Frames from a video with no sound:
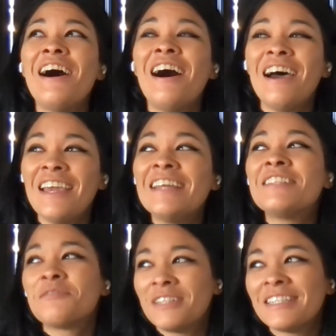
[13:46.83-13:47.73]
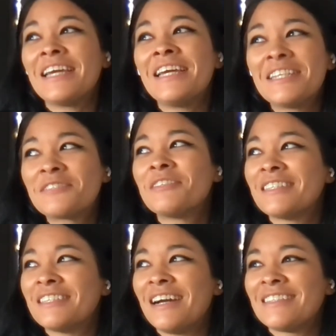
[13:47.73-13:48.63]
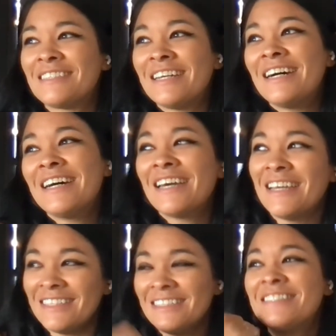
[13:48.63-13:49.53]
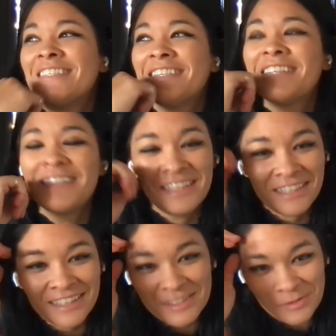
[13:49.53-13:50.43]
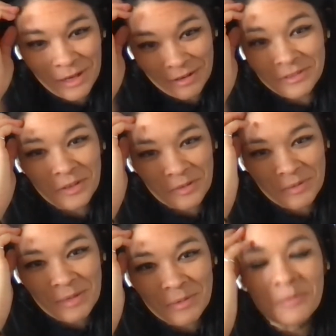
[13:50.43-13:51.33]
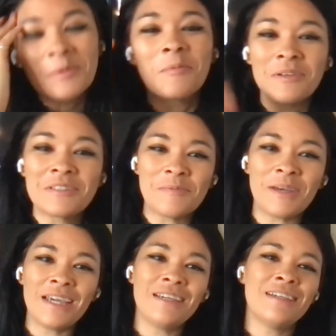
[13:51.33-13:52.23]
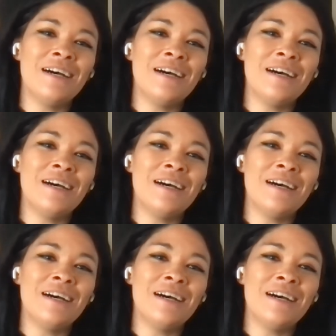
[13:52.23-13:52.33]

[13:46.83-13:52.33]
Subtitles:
It is really nice here, and it's where a lot of people would want to be.